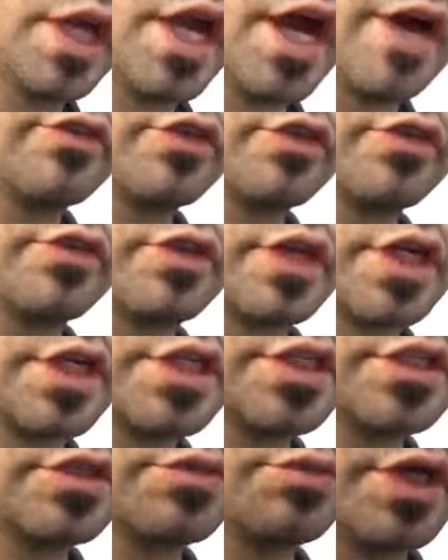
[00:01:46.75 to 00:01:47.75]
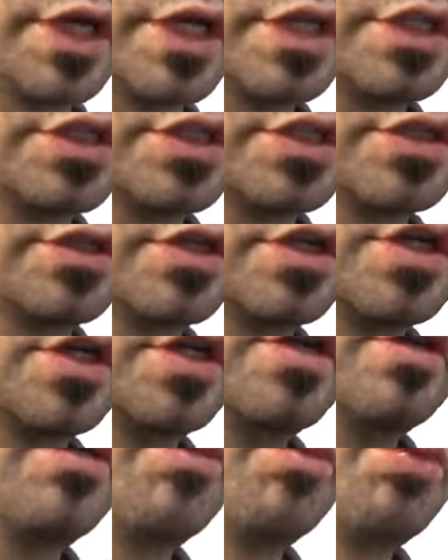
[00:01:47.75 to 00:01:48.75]
have to flush as much,
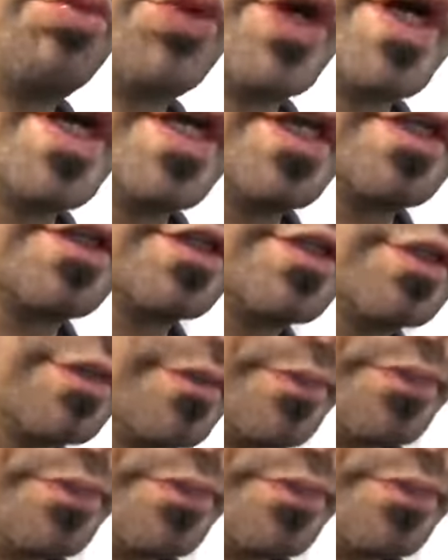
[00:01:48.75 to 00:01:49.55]
but